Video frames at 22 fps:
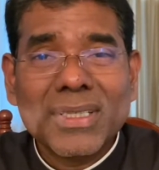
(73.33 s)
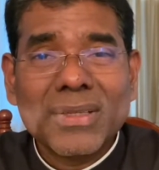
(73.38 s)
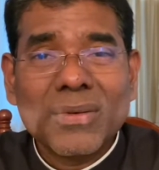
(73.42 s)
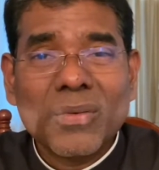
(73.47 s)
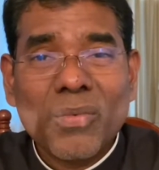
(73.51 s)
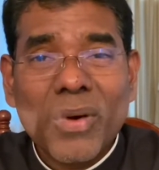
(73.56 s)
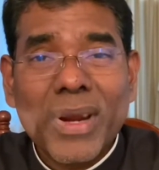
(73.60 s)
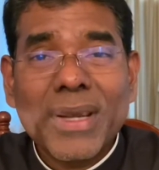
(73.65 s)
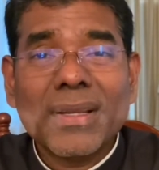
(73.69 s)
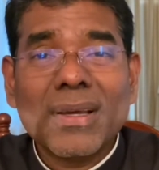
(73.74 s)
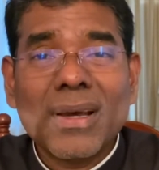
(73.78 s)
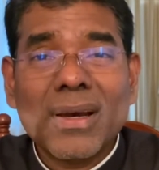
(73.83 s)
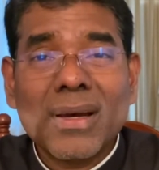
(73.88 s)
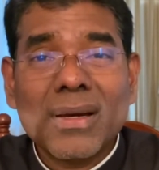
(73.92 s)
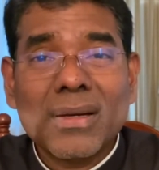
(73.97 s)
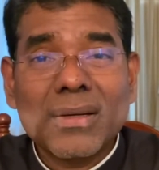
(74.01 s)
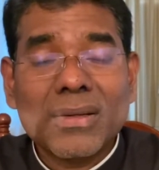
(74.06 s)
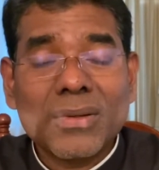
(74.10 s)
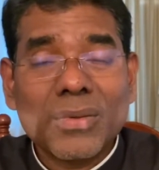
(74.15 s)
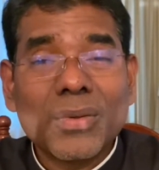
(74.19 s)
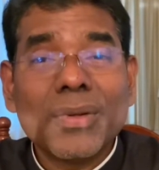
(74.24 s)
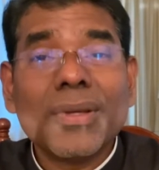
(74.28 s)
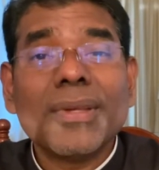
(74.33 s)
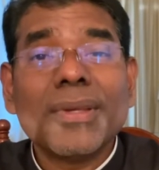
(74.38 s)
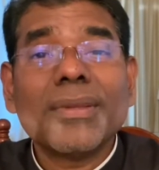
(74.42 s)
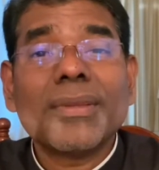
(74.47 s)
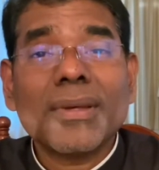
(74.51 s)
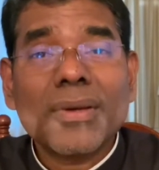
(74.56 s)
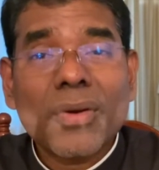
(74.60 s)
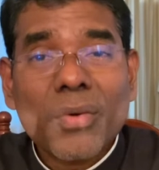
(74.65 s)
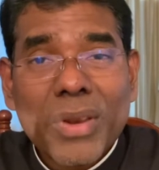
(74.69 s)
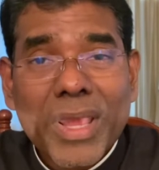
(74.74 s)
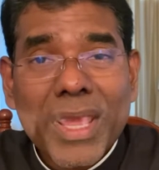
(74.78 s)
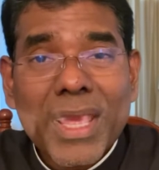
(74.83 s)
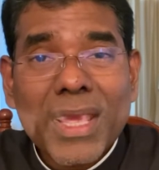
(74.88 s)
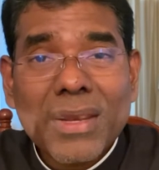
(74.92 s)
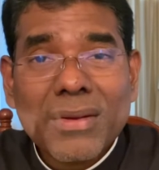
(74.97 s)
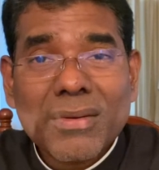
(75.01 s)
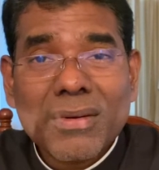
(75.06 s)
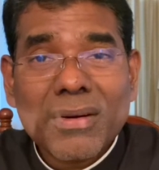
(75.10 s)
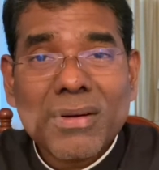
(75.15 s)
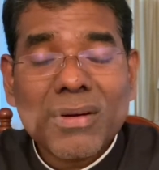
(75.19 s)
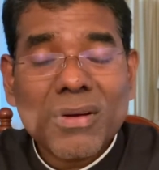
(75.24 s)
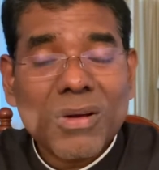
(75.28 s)
one God who is the
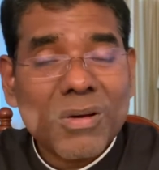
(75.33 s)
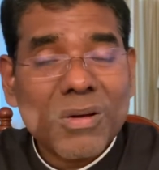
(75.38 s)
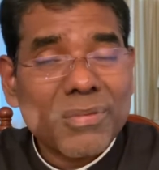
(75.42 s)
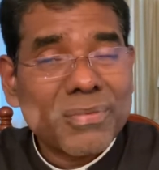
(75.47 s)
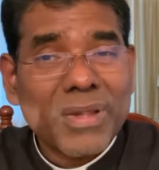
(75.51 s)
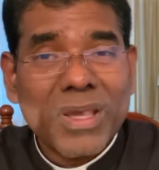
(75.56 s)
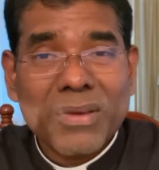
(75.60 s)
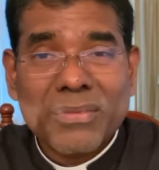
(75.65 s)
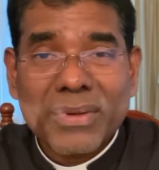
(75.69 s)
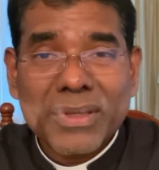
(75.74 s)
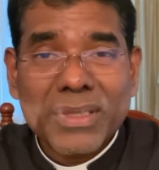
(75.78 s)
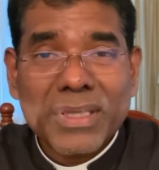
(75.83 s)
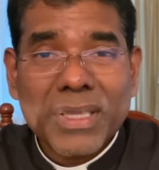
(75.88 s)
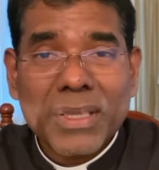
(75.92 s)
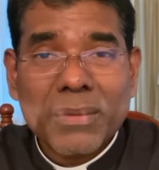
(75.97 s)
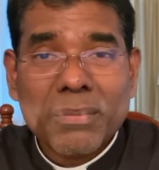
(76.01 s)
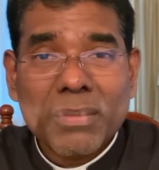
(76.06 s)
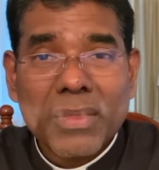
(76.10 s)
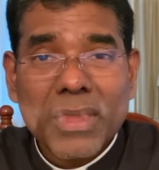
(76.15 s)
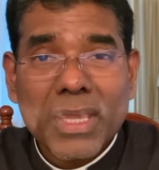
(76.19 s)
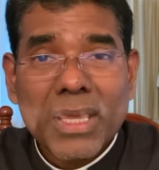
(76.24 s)
creator of everything.